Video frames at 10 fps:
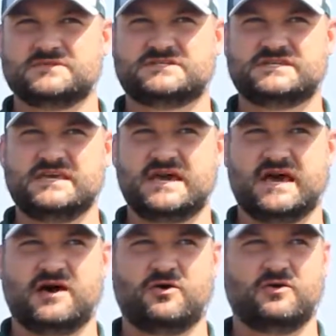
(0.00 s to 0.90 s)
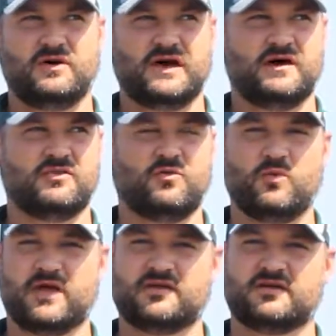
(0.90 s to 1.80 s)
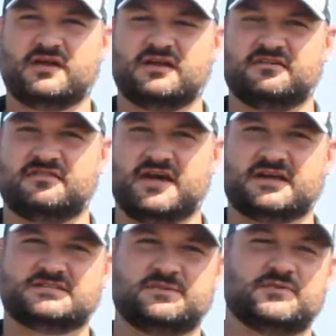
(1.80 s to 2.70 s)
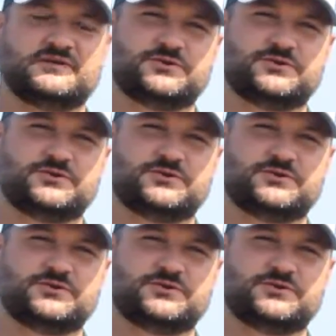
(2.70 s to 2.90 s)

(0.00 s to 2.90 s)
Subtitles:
see how the weather can affect some of the